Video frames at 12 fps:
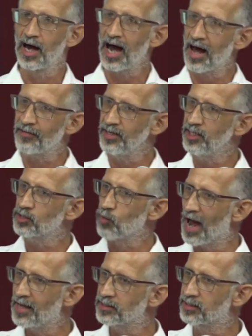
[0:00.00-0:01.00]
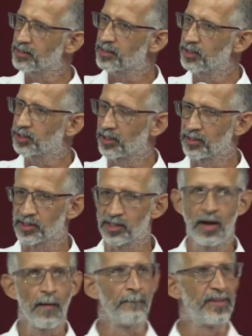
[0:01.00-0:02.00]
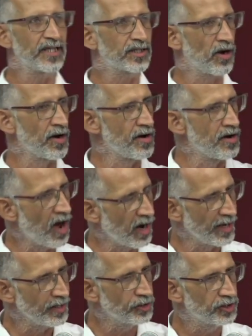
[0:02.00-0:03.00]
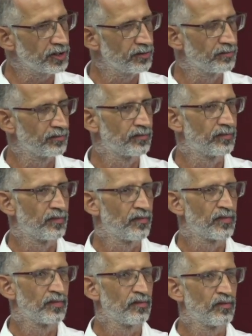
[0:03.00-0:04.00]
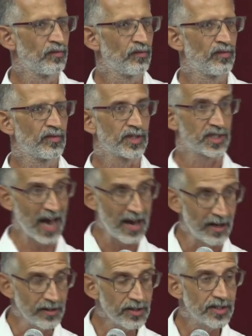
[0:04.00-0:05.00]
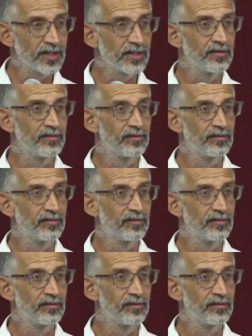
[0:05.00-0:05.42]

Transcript: Are these wise decisions based on knowledge, science,